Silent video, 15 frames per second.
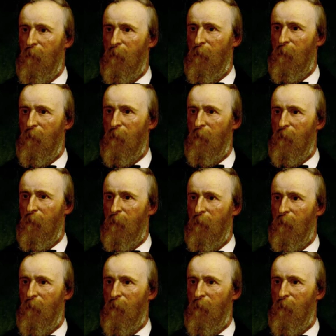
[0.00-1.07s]

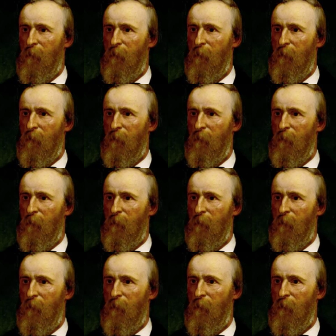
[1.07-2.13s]

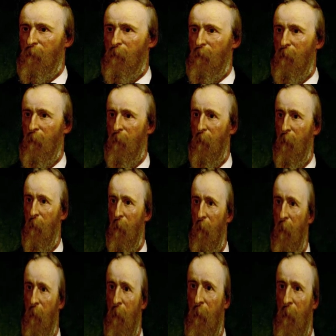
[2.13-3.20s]

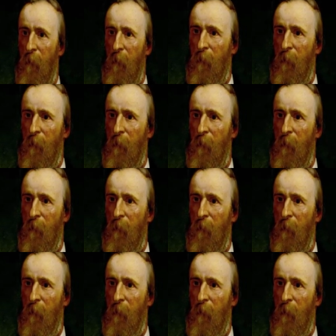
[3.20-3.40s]
[no speech]